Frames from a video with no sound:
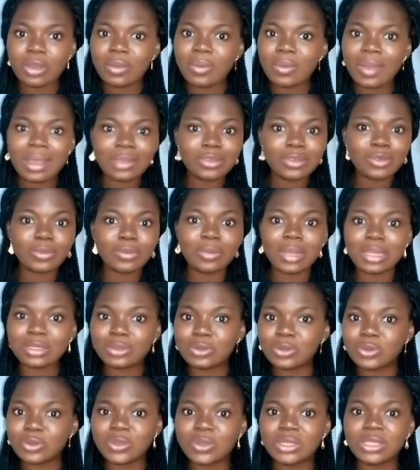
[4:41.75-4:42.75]
while
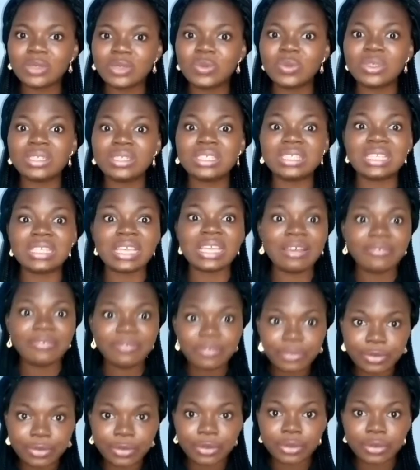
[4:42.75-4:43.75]
tomatoes, within weeks they
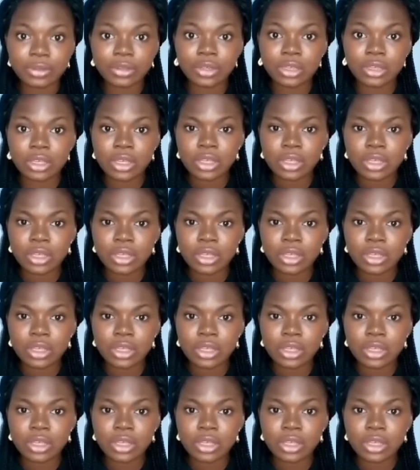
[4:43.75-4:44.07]
have grown.